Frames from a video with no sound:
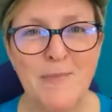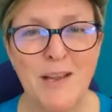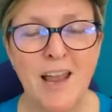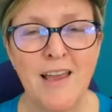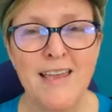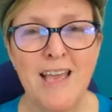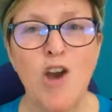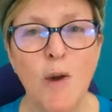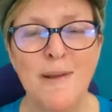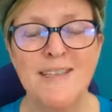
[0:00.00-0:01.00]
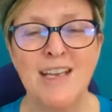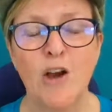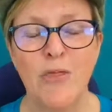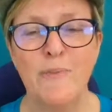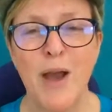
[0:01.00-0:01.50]
liking, commenting
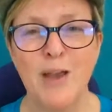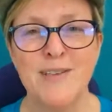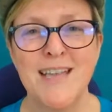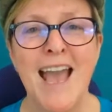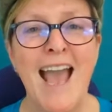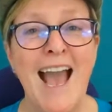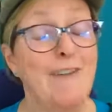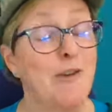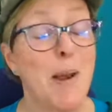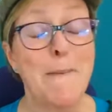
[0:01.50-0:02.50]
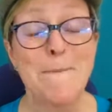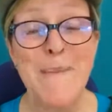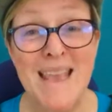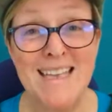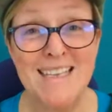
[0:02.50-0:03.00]
on the post. Have an
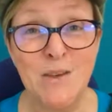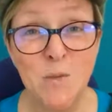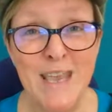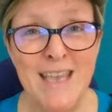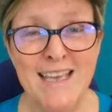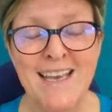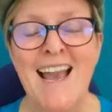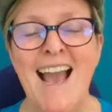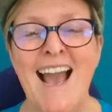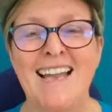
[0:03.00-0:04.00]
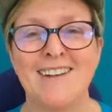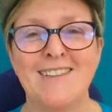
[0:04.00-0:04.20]
amazing week, and I'll